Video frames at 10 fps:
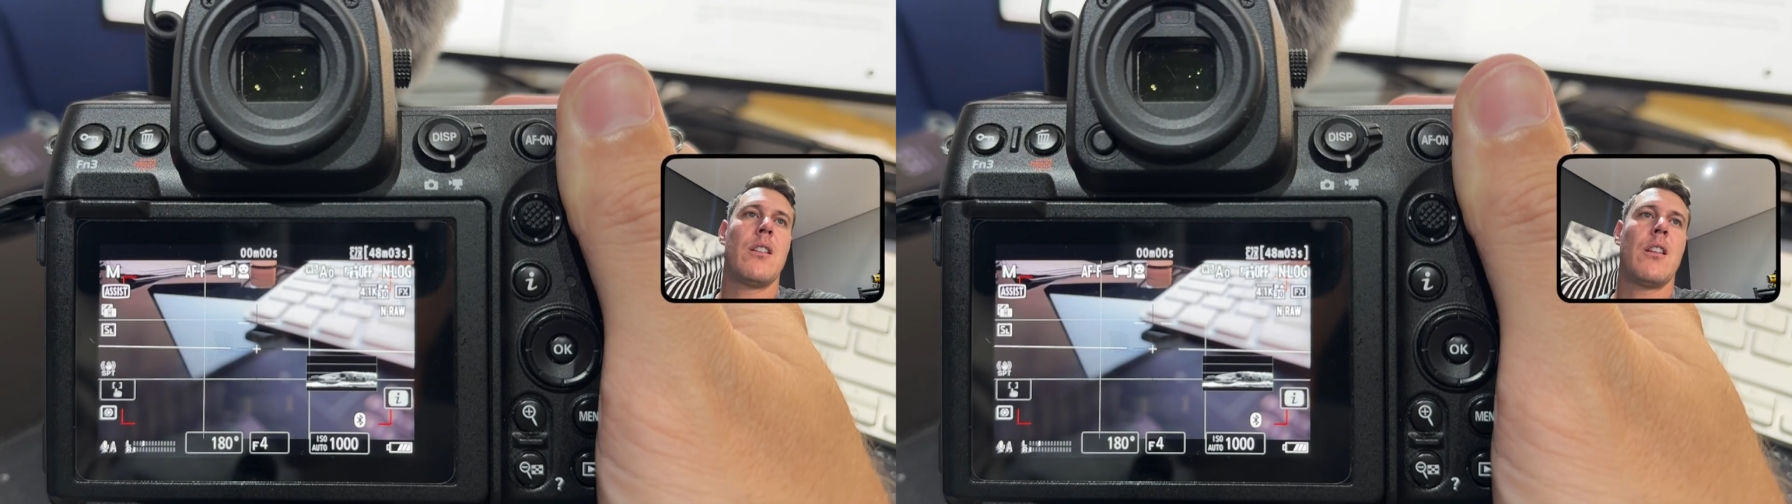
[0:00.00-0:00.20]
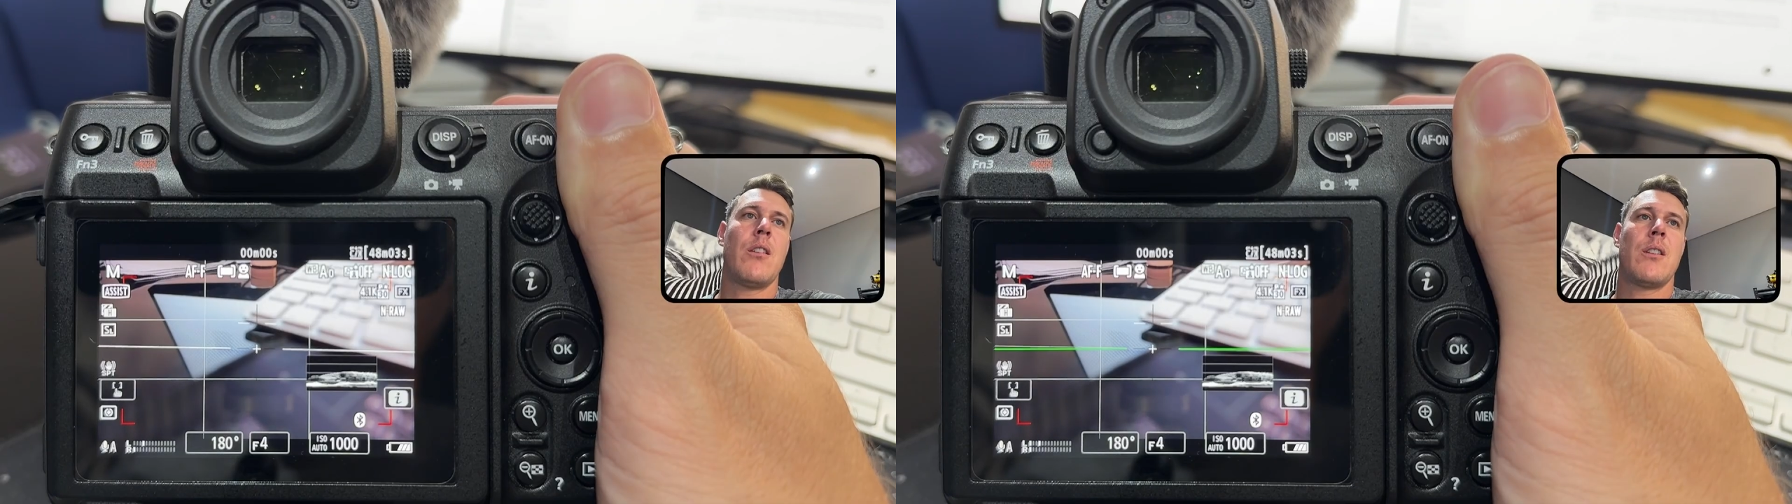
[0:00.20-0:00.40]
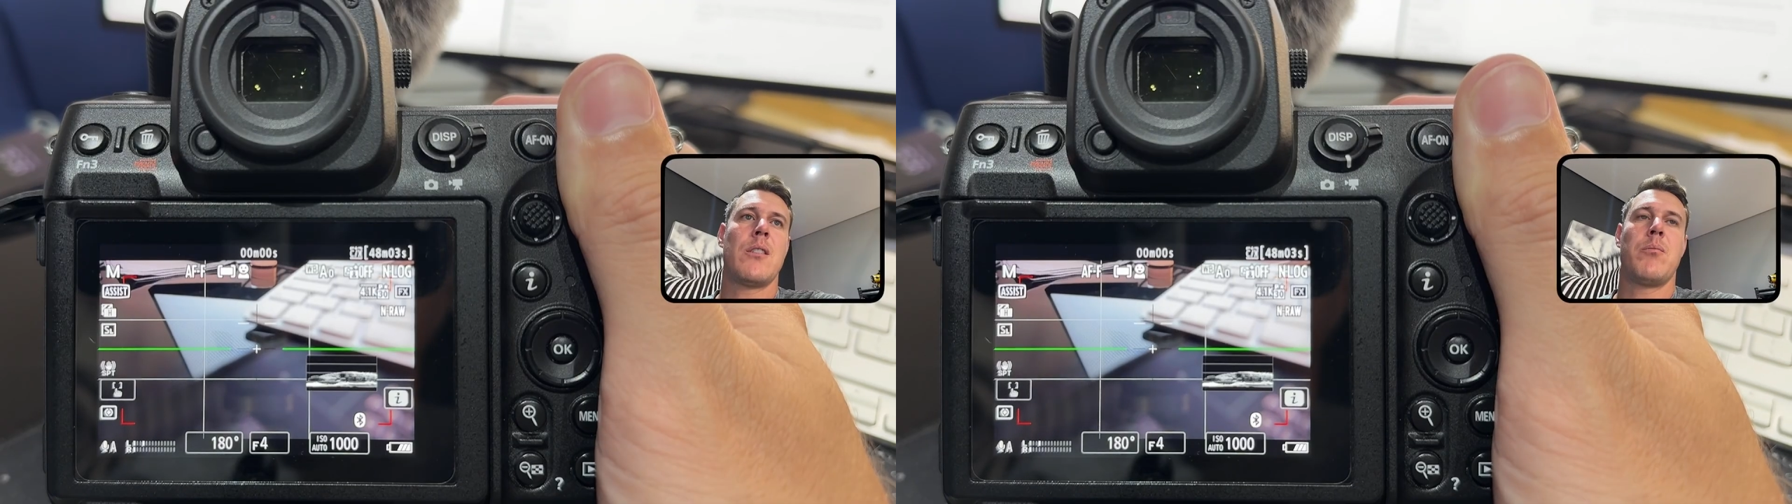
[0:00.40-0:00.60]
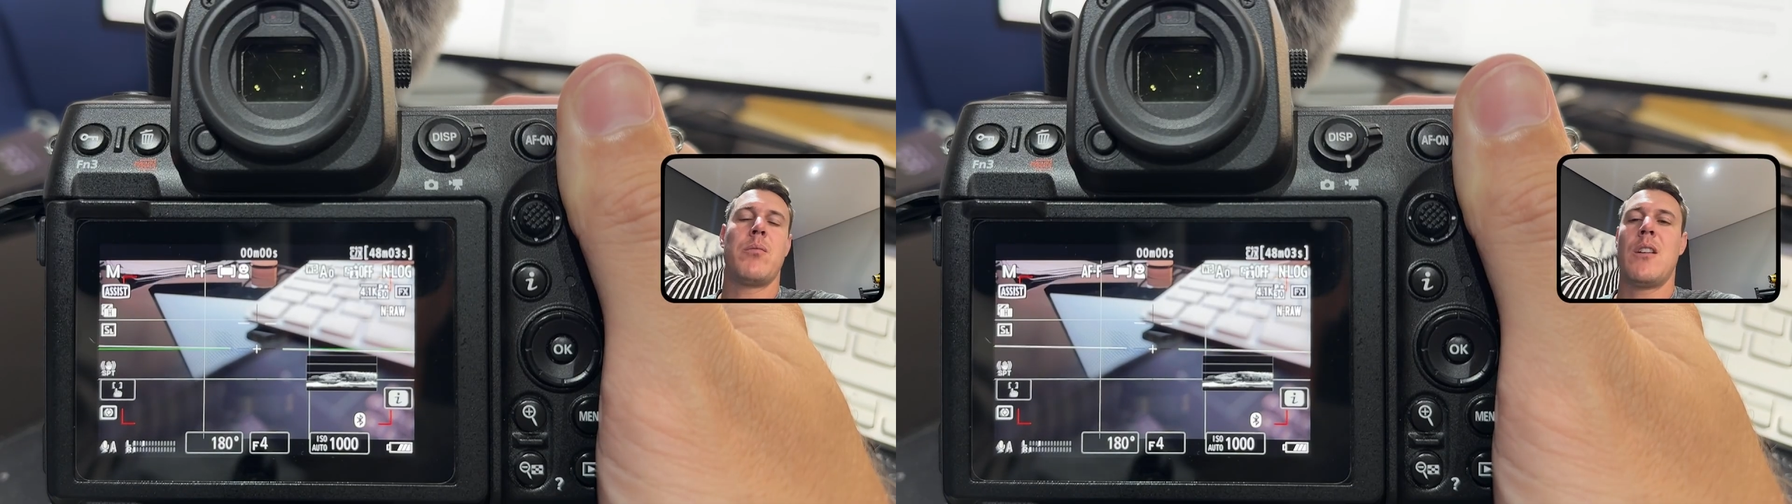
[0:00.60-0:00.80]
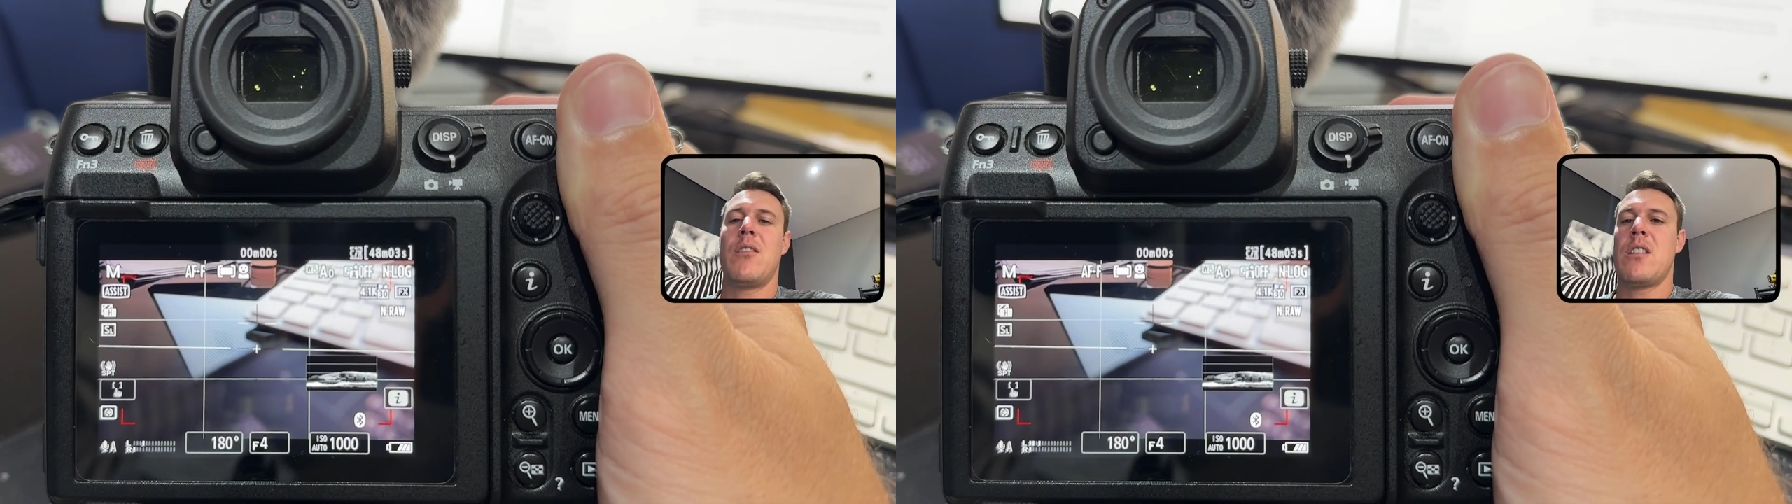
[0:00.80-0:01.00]
there wasn't
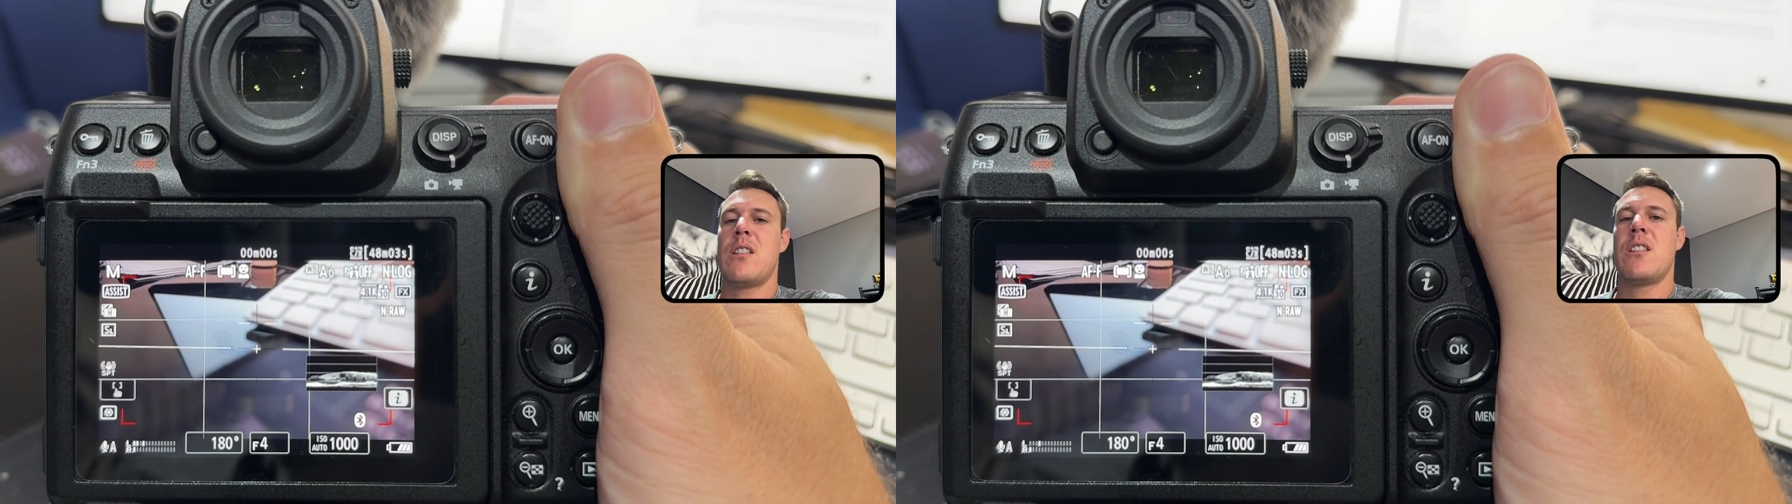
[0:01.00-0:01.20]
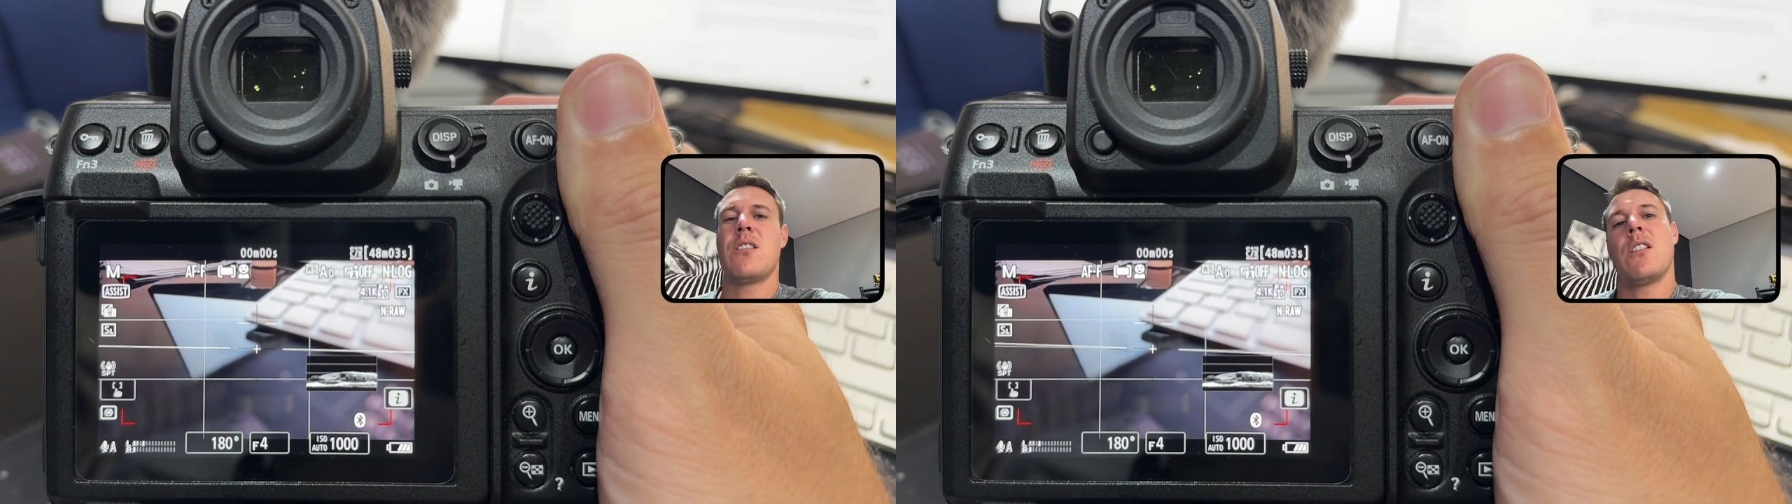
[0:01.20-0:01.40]
previously so